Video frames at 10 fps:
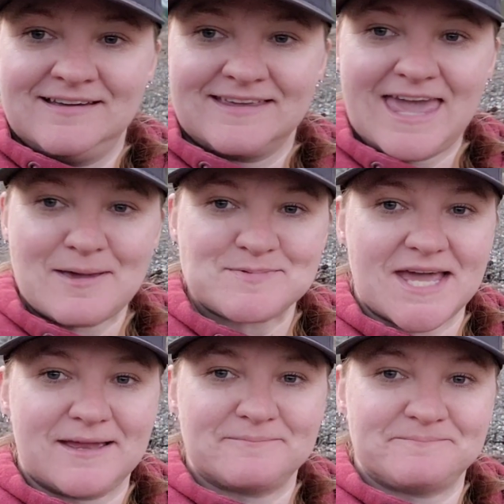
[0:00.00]

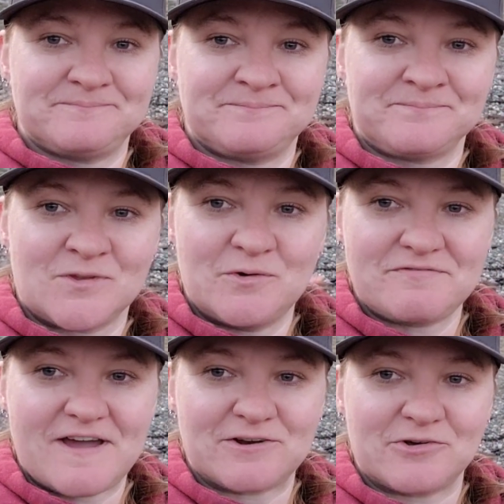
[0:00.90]
campsite. We
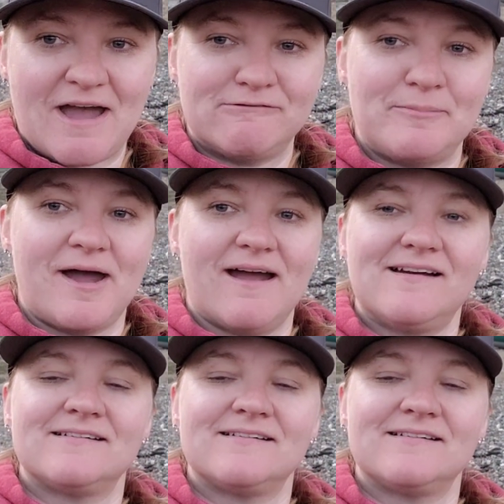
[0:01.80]
found a gravel bar,